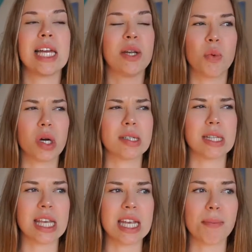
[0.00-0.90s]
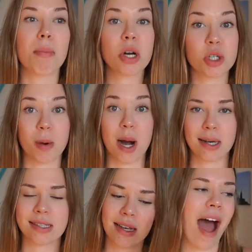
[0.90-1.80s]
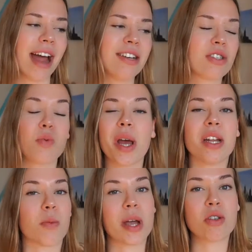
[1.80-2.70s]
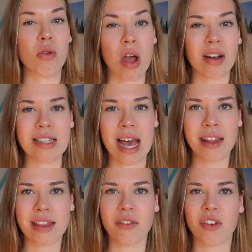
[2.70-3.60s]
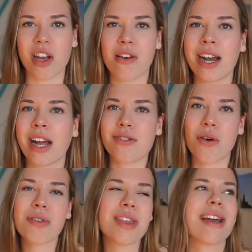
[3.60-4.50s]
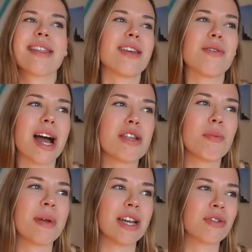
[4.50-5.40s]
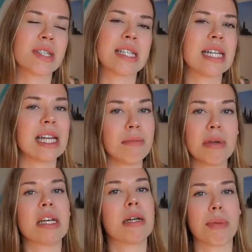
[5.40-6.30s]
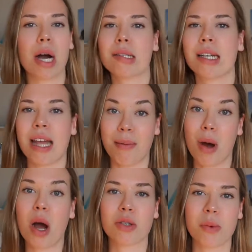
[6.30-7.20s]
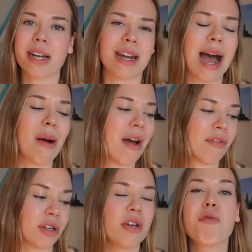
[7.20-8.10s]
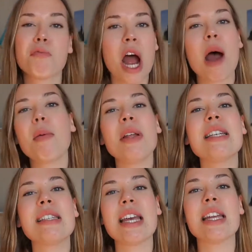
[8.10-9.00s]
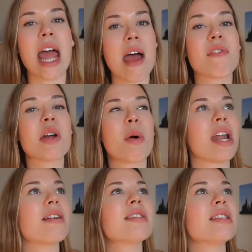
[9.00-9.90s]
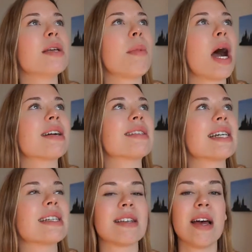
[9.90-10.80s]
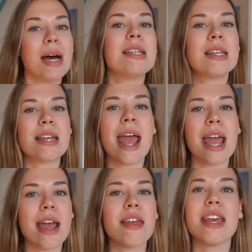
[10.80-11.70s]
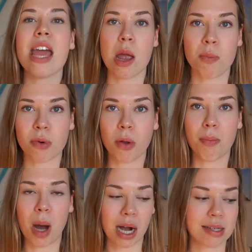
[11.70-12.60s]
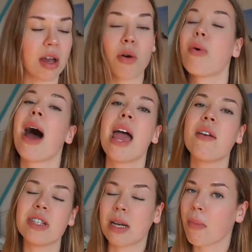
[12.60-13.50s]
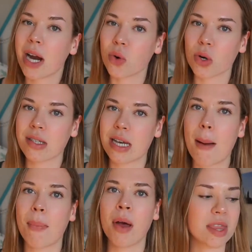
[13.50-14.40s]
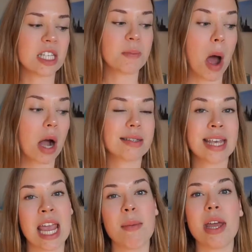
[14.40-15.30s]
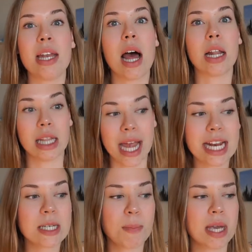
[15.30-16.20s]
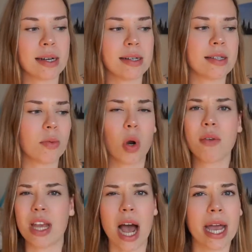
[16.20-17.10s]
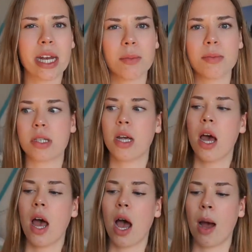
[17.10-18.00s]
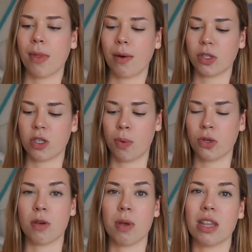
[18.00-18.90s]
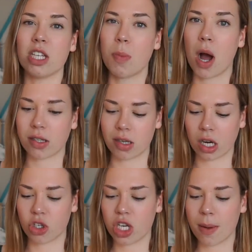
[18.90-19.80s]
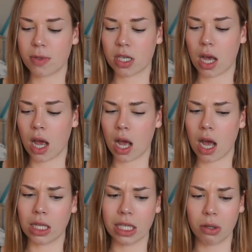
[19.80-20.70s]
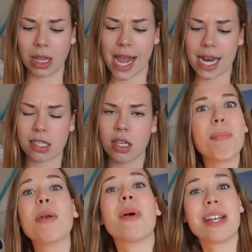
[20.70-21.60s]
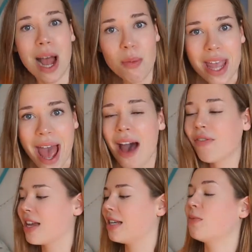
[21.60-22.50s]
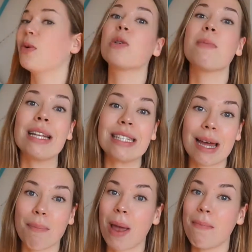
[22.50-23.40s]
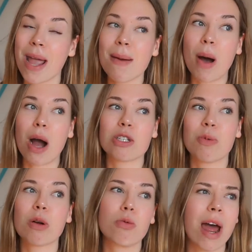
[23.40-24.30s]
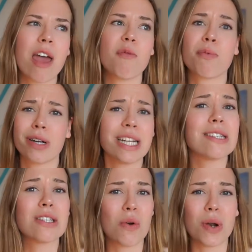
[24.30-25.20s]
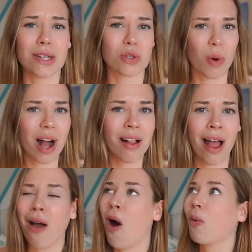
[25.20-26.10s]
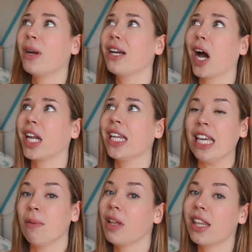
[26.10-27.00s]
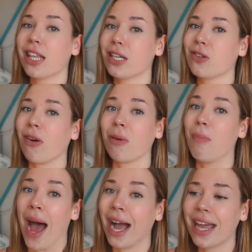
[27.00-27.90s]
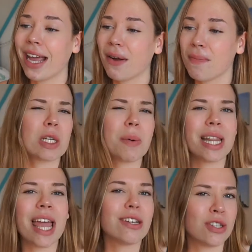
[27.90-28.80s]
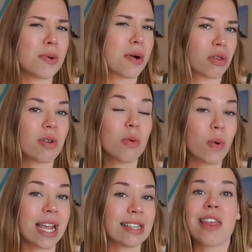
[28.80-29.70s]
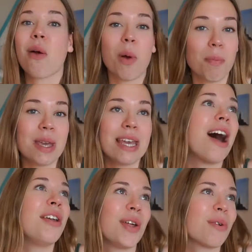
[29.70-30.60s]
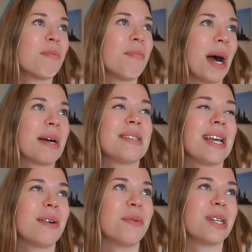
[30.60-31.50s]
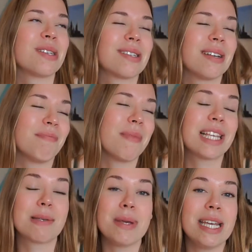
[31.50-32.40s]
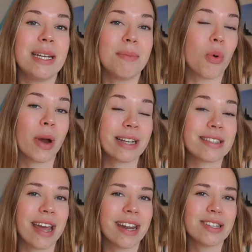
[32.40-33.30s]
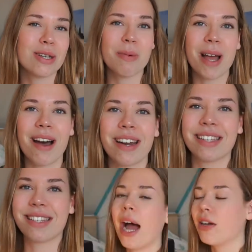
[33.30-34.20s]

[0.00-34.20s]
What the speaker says: It was the March box. I just waited way too long to edit that video and I don't think that you guys would be interested in me unboxing that box right now after you've probably seen everyone else's unboxings. But today the April box arrived at my doorstep. This box came in late because one of the items that was supposed to be in this box got shipped a little late. But right now we have it, which means that my May box will arrive pretty soon as well. I already got an email that they started packing. So in like 2 or 3 weeks, there will be another unboxing, which makes me more excited, to be honest.